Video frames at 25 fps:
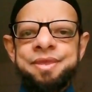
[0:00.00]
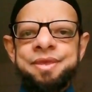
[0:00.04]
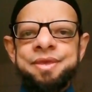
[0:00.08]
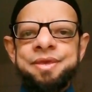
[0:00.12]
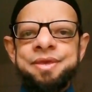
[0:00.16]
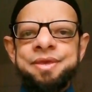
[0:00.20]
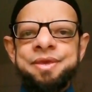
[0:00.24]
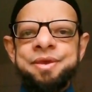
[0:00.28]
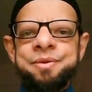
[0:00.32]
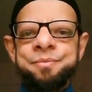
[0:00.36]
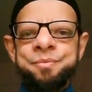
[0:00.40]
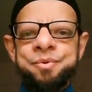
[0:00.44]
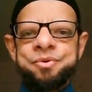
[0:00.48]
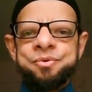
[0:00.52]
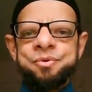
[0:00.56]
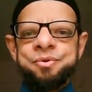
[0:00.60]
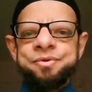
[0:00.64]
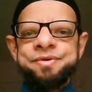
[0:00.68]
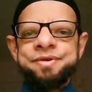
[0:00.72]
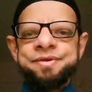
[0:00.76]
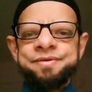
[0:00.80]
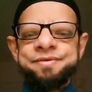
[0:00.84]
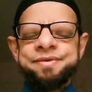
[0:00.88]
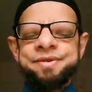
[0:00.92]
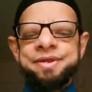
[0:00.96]
Human
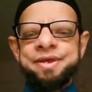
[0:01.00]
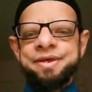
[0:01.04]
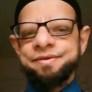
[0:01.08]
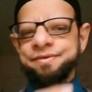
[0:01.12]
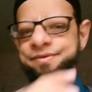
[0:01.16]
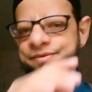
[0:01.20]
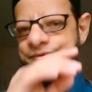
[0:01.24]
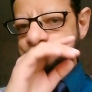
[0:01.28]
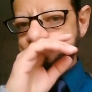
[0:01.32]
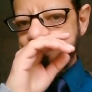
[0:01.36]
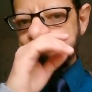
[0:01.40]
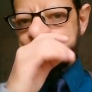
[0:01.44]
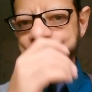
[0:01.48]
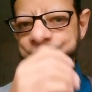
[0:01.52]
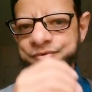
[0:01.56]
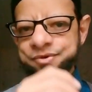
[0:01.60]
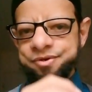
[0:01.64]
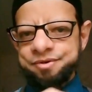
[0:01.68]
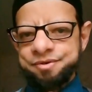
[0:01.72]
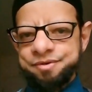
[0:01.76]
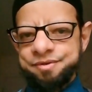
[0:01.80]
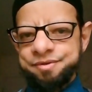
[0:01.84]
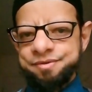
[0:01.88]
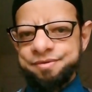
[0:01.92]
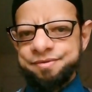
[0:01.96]
consciousness, when we
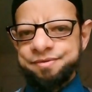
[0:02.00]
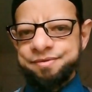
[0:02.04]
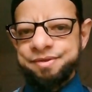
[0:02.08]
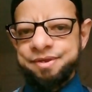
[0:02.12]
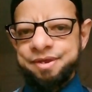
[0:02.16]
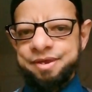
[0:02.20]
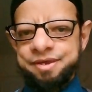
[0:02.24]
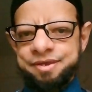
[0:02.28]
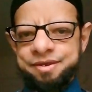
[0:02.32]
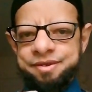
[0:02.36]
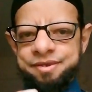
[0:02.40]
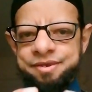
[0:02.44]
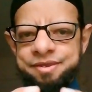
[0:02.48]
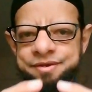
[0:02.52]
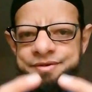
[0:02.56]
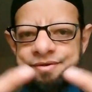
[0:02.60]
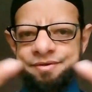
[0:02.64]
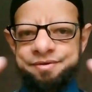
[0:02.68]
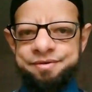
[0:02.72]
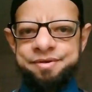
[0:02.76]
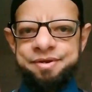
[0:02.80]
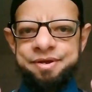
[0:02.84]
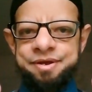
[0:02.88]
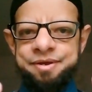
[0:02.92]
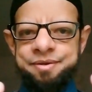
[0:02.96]
say the
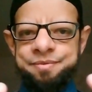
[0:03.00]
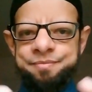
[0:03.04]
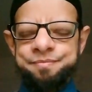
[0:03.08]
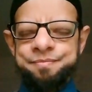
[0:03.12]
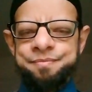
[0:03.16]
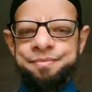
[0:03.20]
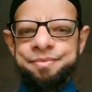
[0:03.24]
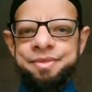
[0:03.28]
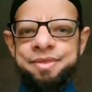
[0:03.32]
term,